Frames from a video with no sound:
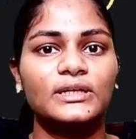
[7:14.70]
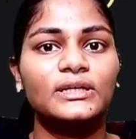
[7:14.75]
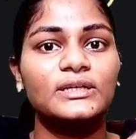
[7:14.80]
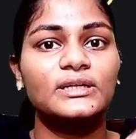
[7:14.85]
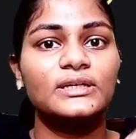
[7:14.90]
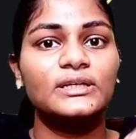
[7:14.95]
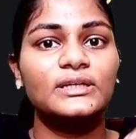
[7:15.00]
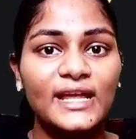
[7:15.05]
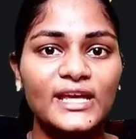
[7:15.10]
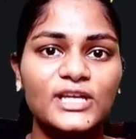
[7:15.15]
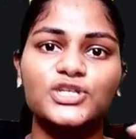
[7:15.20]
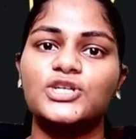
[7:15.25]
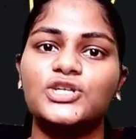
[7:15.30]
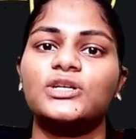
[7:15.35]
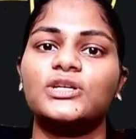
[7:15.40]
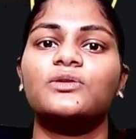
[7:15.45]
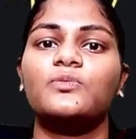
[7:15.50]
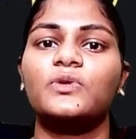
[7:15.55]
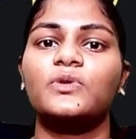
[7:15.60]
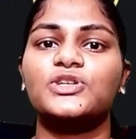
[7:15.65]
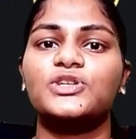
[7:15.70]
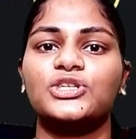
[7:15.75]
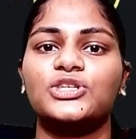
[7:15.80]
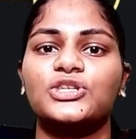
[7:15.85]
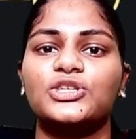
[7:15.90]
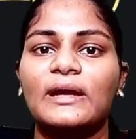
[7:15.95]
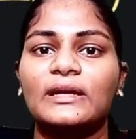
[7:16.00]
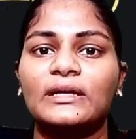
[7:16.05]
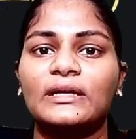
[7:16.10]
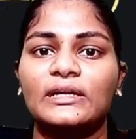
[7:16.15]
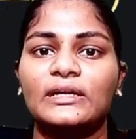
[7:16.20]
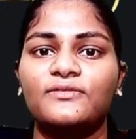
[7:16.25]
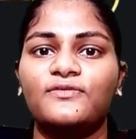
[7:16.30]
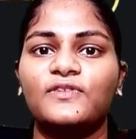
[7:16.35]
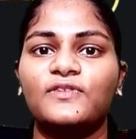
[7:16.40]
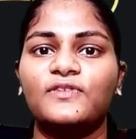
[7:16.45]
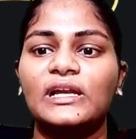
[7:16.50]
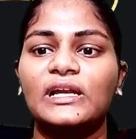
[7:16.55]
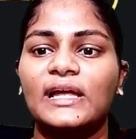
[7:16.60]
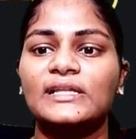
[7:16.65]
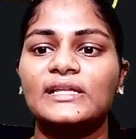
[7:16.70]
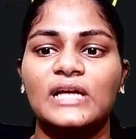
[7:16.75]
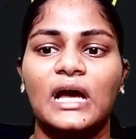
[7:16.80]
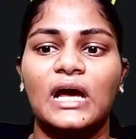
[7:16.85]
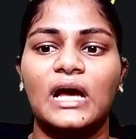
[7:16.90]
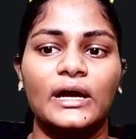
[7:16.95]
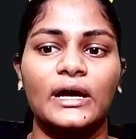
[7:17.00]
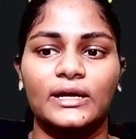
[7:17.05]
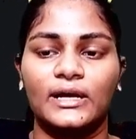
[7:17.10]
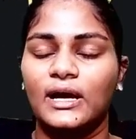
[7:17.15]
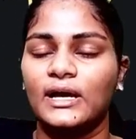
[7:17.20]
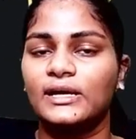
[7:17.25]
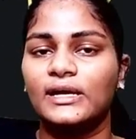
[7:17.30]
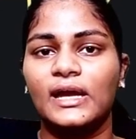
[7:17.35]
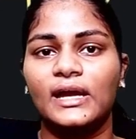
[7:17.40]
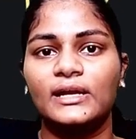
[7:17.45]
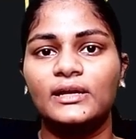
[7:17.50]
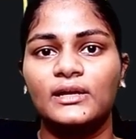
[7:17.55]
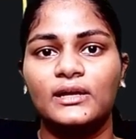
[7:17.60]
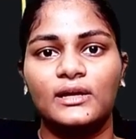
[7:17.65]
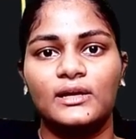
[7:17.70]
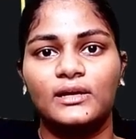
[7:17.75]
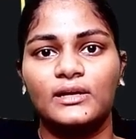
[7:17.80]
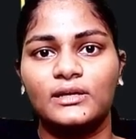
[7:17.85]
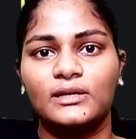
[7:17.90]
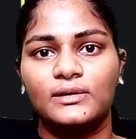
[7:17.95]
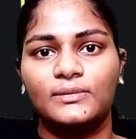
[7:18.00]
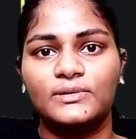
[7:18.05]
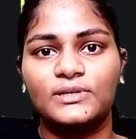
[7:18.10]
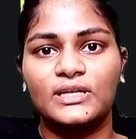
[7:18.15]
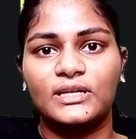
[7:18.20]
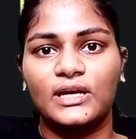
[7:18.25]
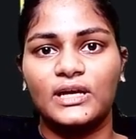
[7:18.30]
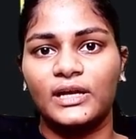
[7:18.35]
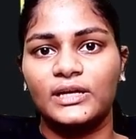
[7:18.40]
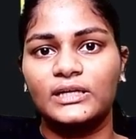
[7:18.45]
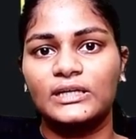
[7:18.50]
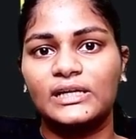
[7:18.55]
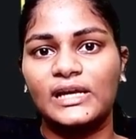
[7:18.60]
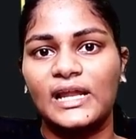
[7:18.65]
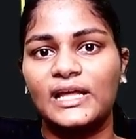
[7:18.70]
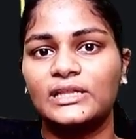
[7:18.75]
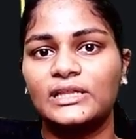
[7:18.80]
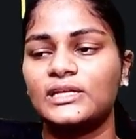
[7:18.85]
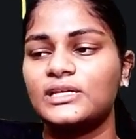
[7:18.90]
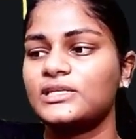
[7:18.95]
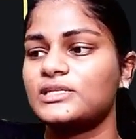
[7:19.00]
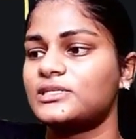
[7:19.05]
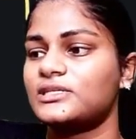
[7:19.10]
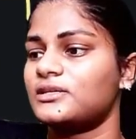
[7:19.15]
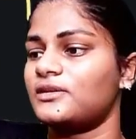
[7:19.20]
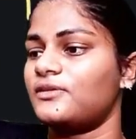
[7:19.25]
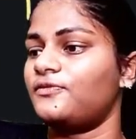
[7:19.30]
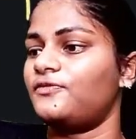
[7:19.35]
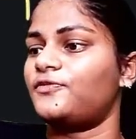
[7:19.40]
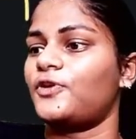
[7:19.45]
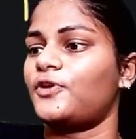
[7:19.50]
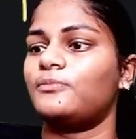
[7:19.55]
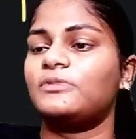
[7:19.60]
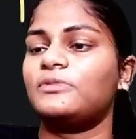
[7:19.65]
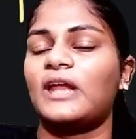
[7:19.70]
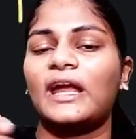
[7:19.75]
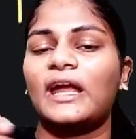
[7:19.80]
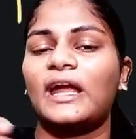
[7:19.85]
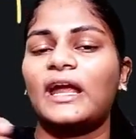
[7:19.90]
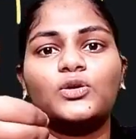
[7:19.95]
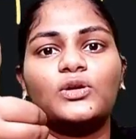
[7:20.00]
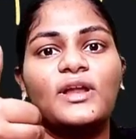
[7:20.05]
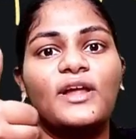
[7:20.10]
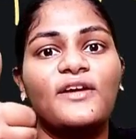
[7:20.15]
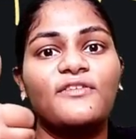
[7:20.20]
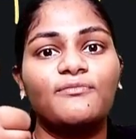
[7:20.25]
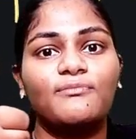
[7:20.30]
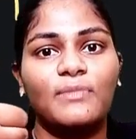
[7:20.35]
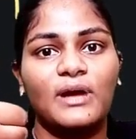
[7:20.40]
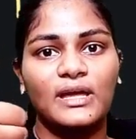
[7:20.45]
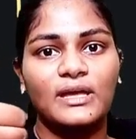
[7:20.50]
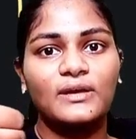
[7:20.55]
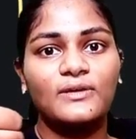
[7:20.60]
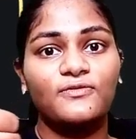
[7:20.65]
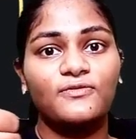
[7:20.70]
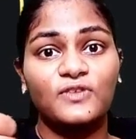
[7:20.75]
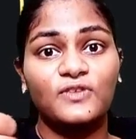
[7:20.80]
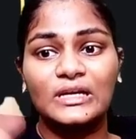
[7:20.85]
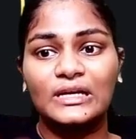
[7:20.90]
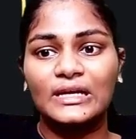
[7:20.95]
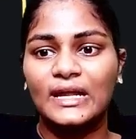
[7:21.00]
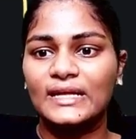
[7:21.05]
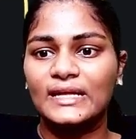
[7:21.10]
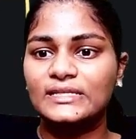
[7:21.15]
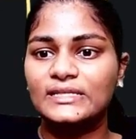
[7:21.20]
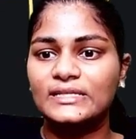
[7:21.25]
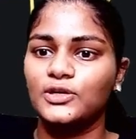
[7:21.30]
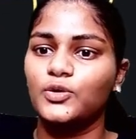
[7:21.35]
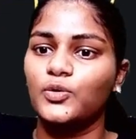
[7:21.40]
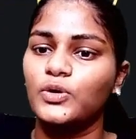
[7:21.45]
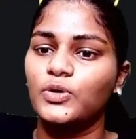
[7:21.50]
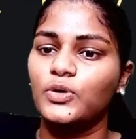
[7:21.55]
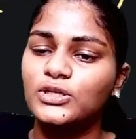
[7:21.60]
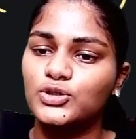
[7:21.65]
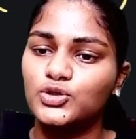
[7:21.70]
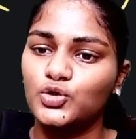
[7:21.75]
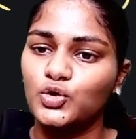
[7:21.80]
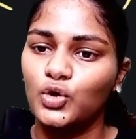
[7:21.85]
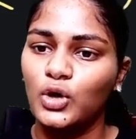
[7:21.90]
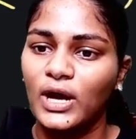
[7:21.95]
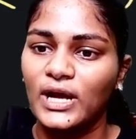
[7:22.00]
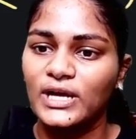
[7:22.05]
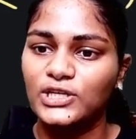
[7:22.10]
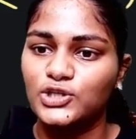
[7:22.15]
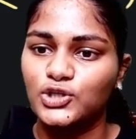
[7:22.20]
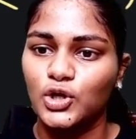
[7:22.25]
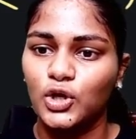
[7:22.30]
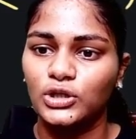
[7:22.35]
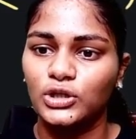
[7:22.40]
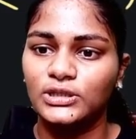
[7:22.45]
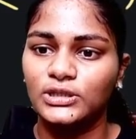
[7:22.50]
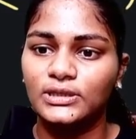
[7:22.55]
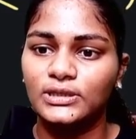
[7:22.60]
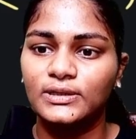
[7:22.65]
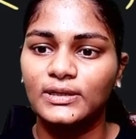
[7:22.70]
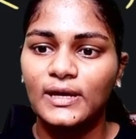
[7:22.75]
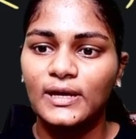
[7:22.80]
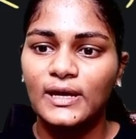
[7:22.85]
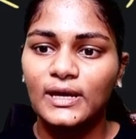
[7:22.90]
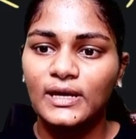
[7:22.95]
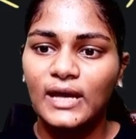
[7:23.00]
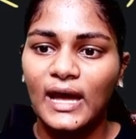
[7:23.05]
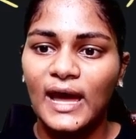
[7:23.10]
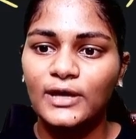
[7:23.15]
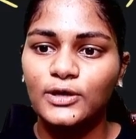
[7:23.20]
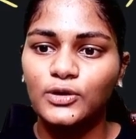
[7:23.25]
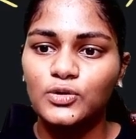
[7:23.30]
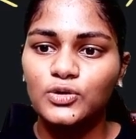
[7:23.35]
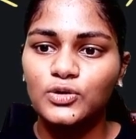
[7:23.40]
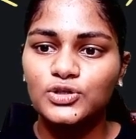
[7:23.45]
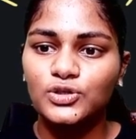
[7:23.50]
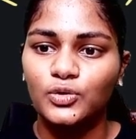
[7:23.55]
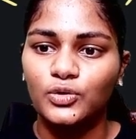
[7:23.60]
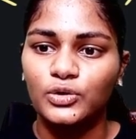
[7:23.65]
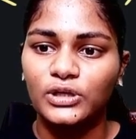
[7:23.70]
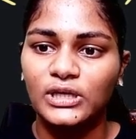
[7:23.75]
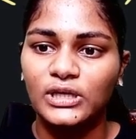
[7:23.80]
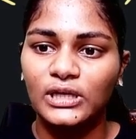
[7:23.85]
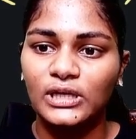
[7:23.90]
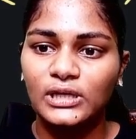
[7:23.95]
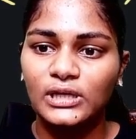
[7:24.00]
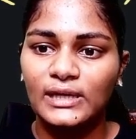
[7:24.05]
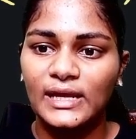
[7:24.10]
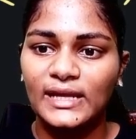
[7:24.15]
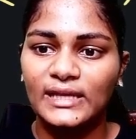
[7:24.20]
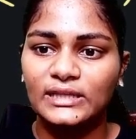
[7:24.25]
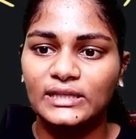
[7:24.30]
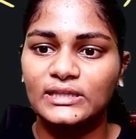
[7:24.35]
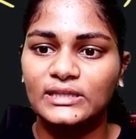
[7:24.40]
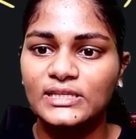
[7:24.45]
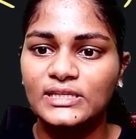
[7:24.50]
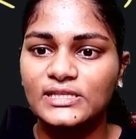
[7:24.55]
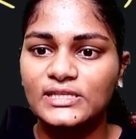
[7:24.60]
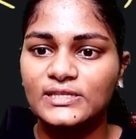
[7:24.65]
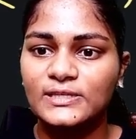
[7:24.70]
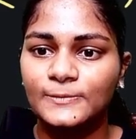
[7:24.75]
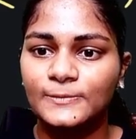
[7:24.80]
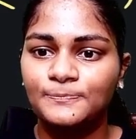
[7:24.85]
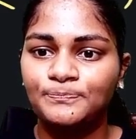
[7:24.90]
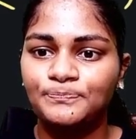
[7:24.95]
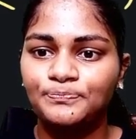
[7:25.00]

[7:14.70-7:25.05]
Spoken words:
direction in which the magnetic field lines are. Again, the current like this, from right to left, my field lines are going. So I draw the arrows, okay, like this.